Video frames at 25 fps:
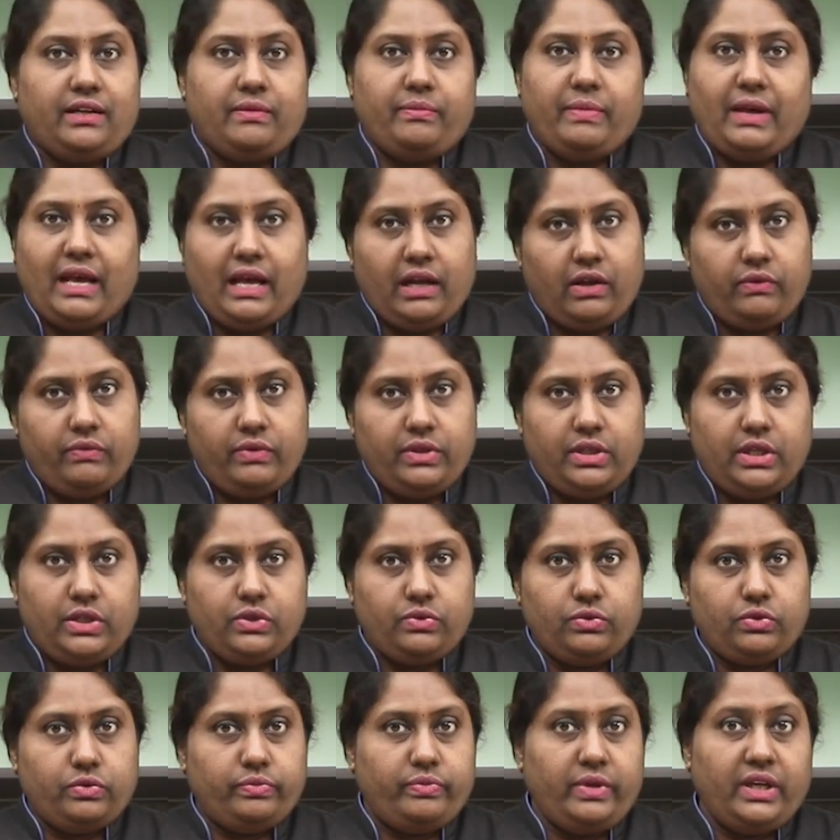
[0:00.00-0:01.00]
Check back
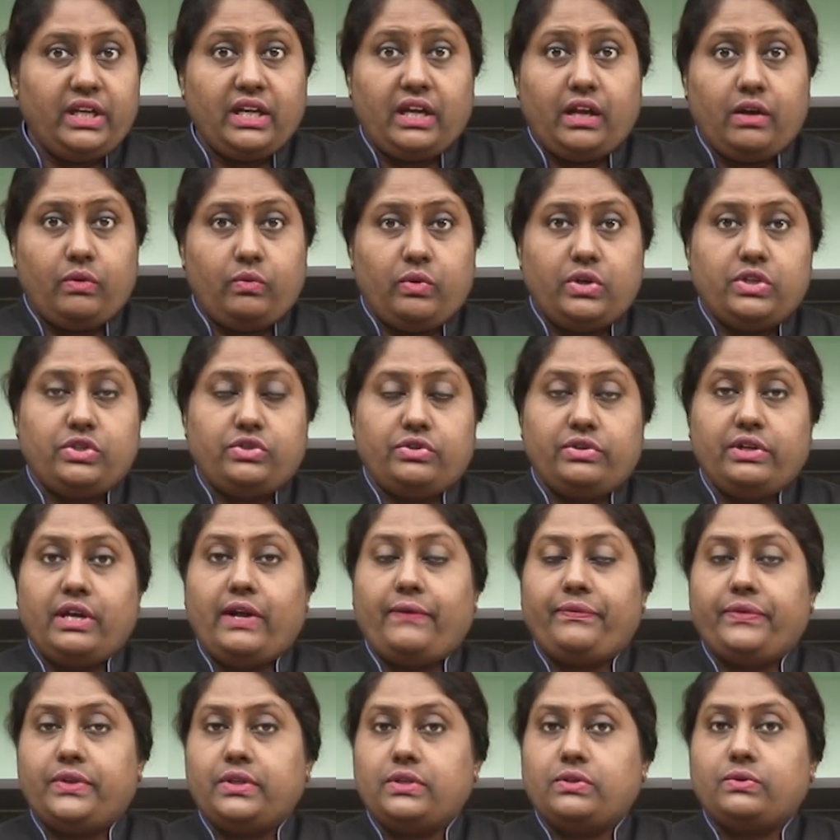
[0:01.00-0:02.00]
with the toothpick, and
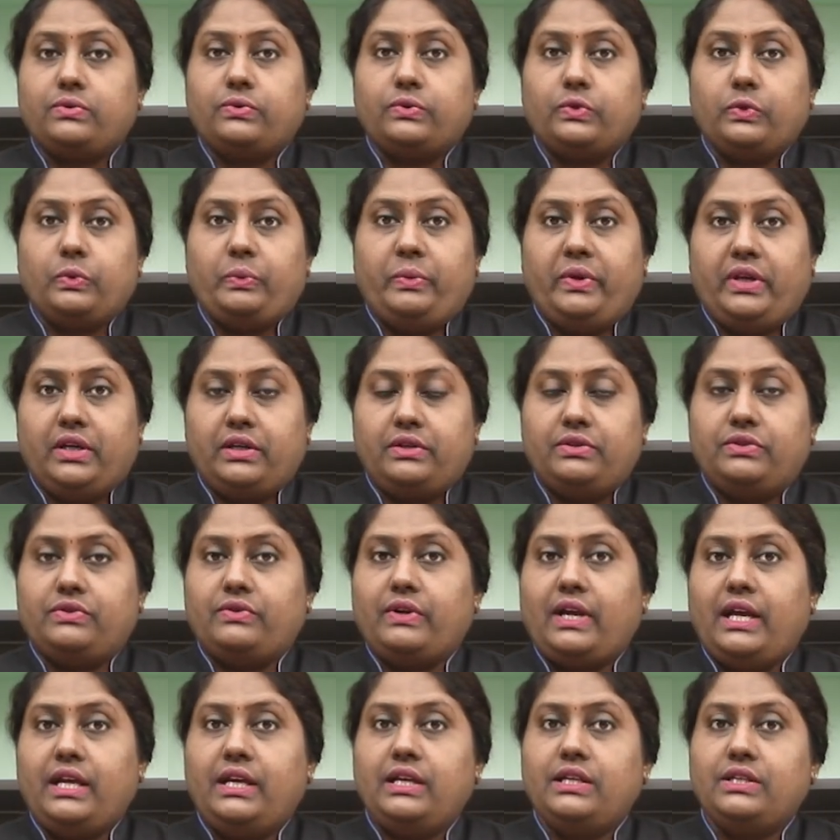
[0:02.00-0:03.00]
once you have the
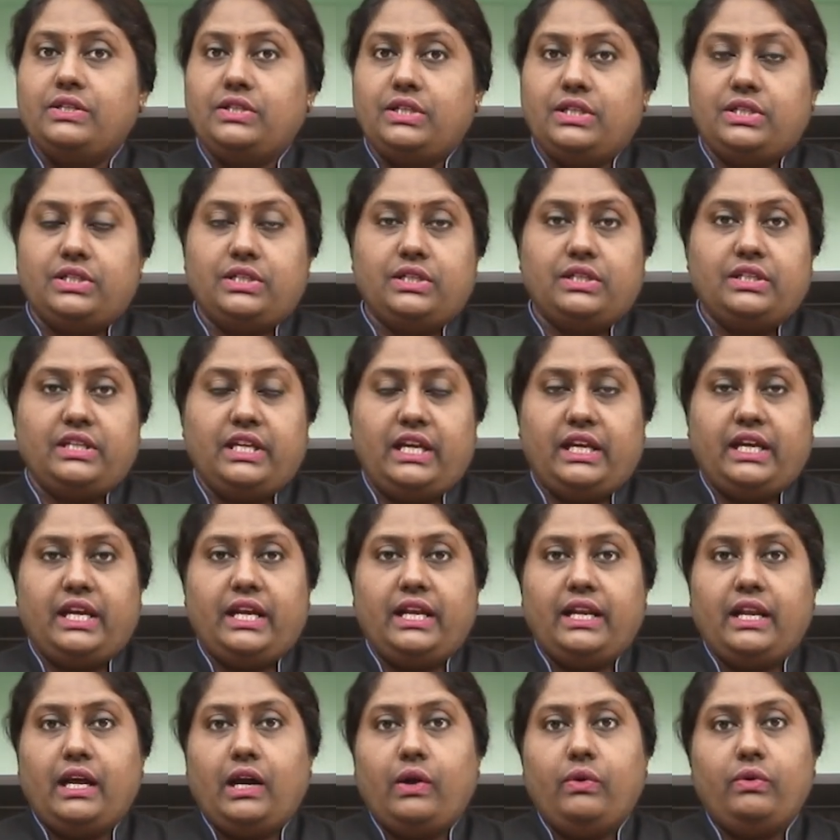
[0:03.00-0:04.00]
toothpick dry, just
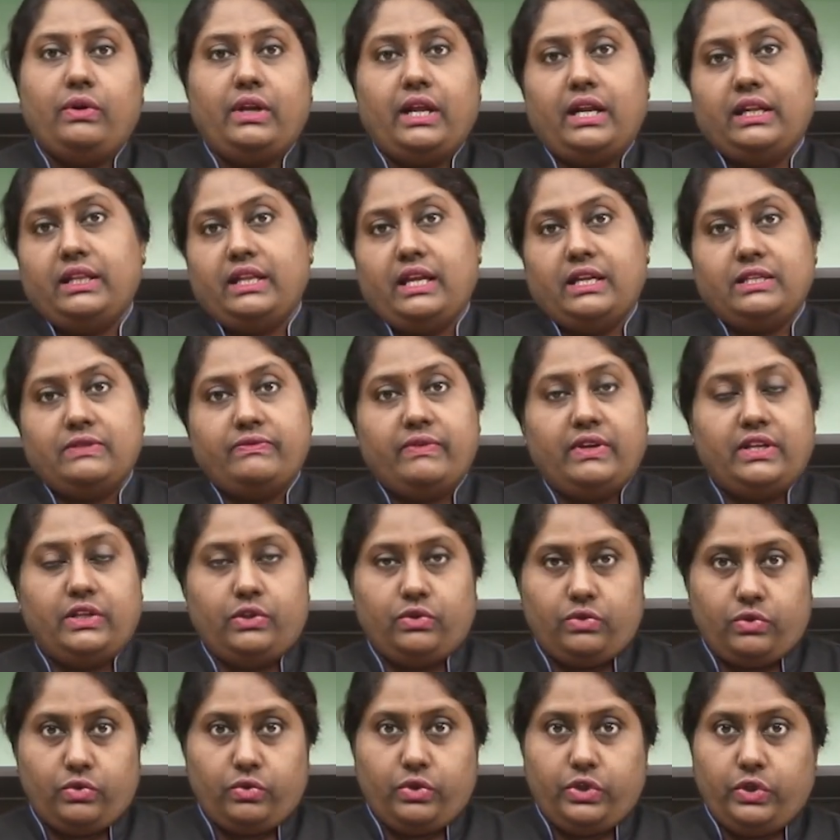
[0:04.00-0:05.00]
take it out, and
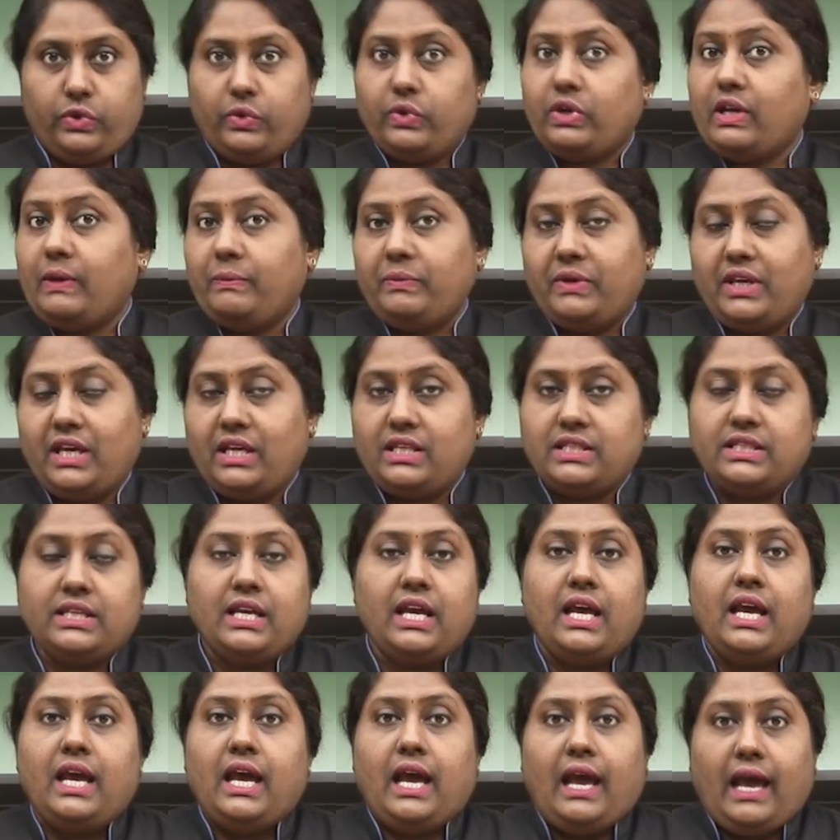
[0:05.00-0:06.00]
that's when you know your
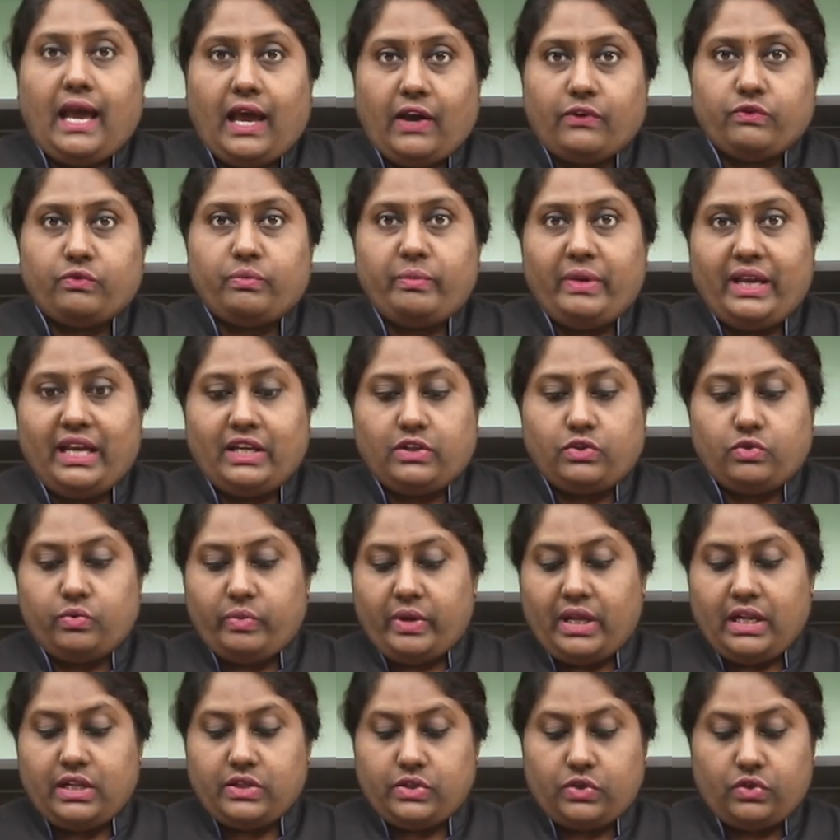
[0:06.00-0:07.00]
cupcakes have
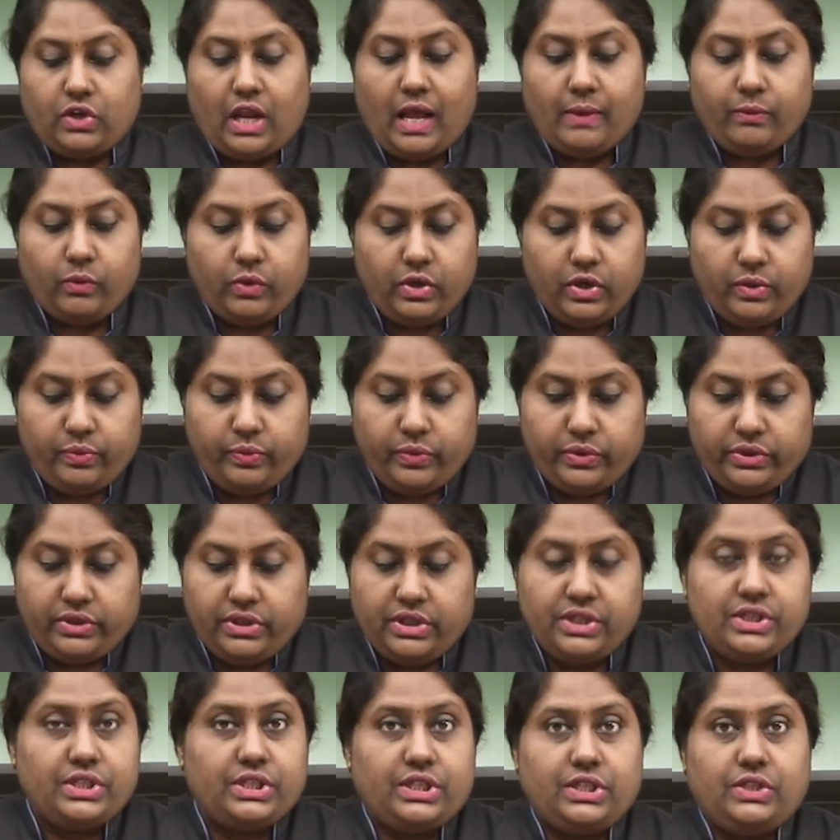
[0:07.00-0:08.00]
baked well. So I'm going to
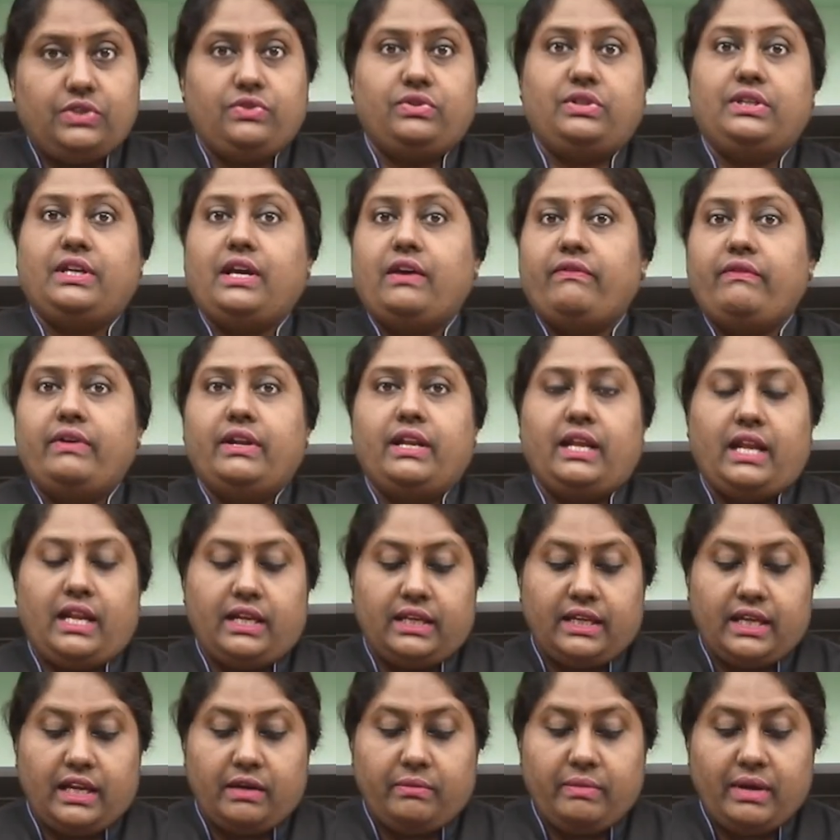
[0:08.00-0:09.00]
put this into the
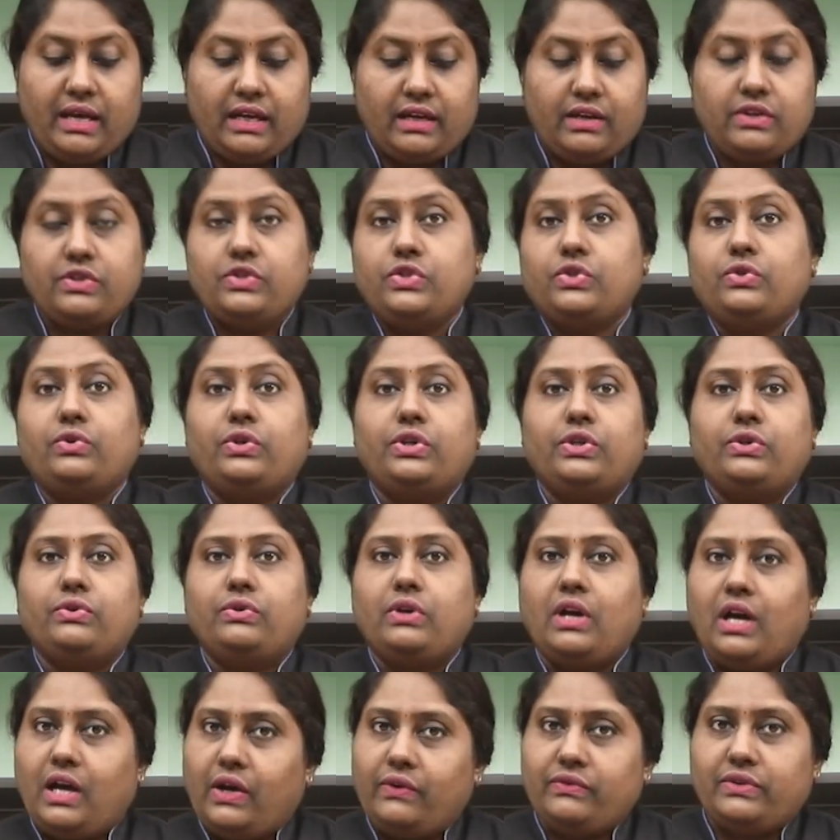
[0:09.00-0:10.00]
oven and get back and
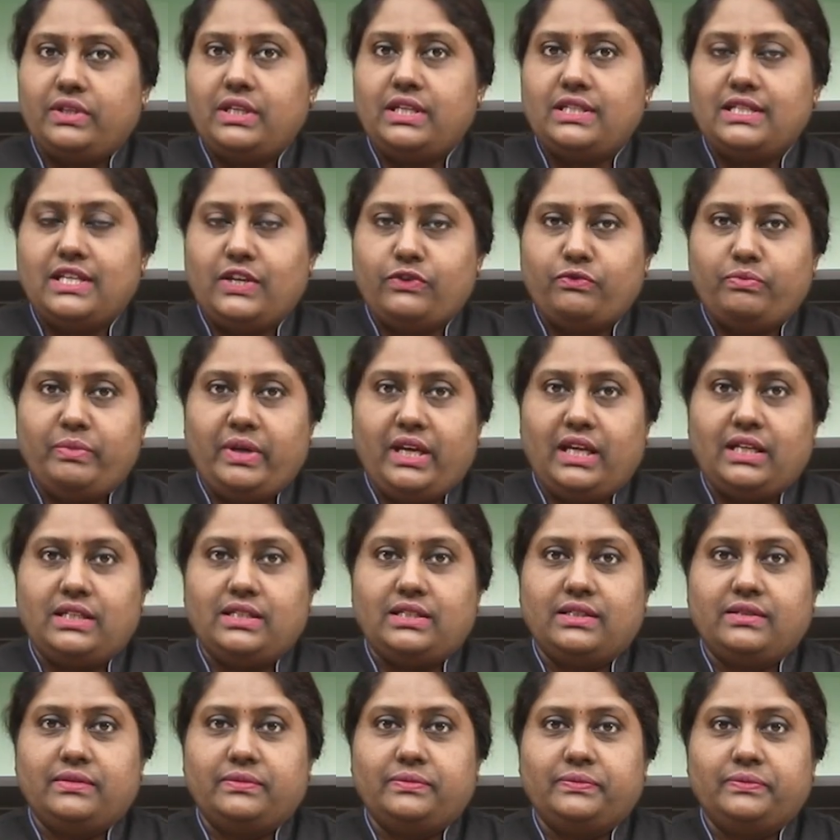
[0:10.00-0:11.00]
show you how these have
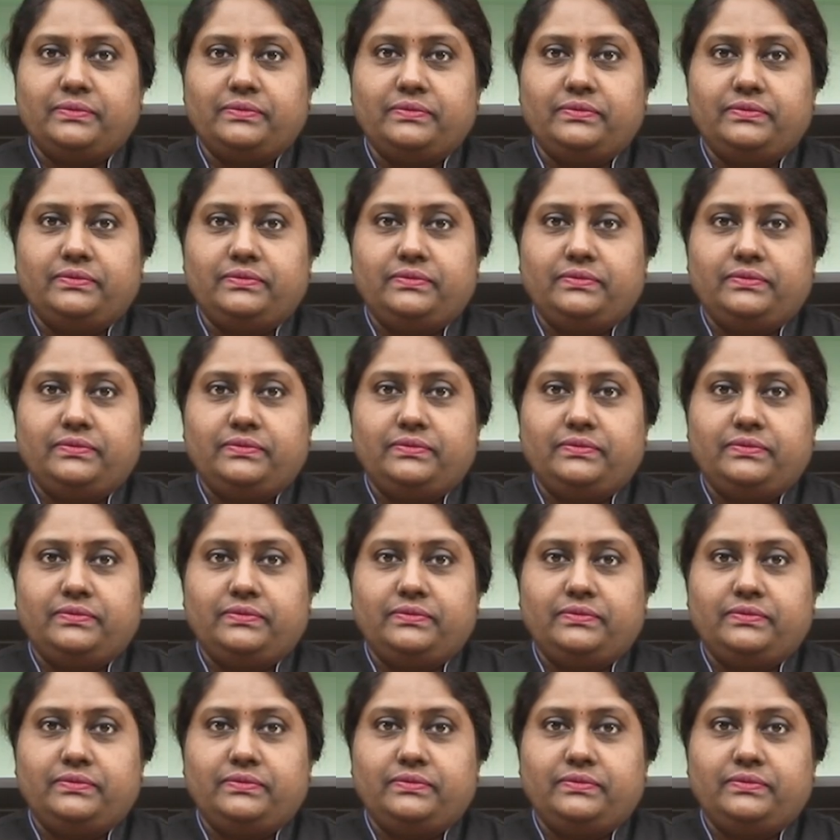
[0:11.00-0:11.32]
baked.